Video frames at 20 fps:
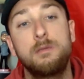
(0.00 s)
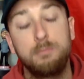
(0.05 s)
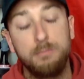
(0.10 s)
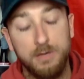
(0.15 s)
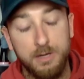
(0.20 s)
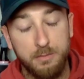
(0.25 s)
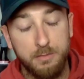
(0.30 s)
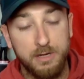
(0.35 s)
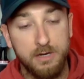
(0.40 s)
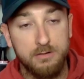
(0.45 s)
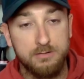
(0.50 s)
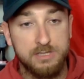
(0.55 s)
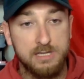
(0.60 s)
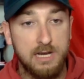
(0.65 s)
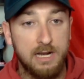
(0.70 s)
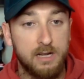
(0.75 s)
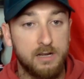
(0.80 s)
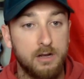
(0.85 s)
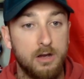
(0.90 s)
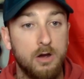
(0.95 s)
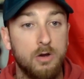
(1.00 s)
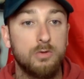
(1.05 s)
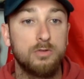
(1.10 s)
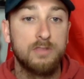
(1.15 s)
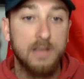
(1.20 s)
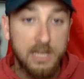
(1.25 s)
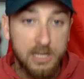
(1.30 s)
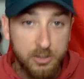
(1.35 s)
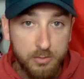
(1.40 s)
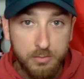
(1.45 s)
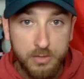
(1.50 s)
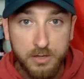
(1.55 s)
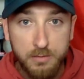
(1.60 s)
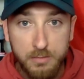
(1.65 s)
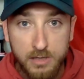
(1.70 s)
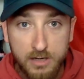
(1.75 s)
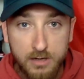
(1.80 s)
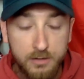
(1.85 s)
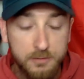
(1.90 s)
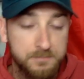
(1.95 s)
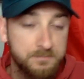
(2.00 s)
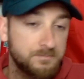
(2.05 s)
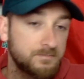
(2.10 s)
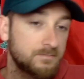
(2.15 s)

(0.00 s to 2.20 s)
Minamino's got to go. Thank you, Minamino.